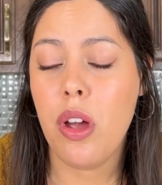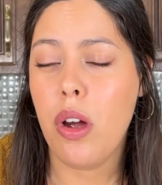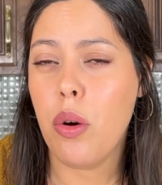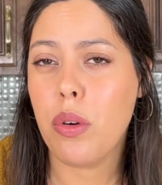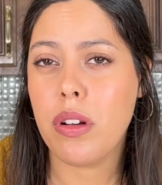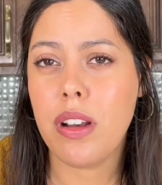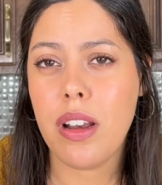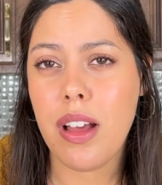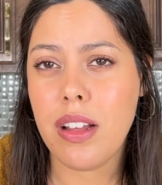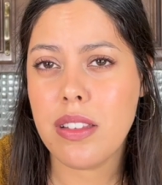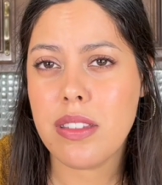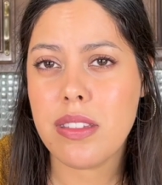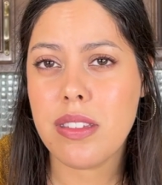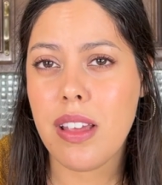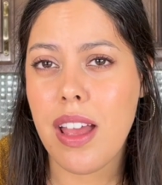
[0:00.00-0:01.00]
or
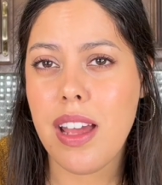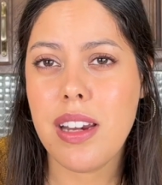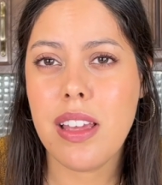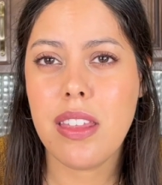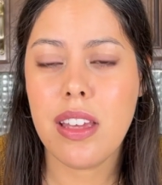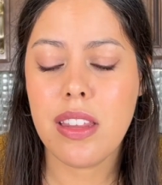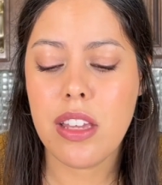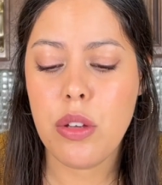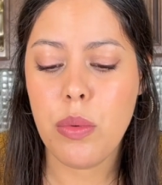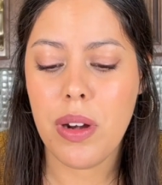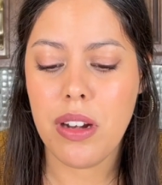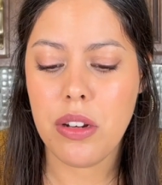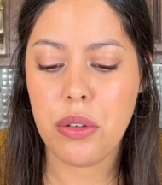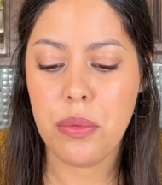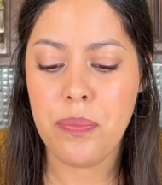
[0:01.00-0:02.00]
nuts, anything that you
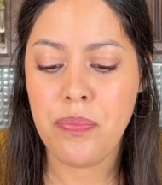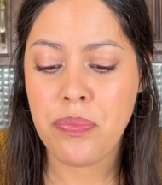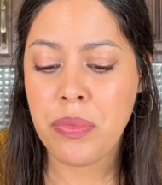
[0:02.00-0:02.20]
want to do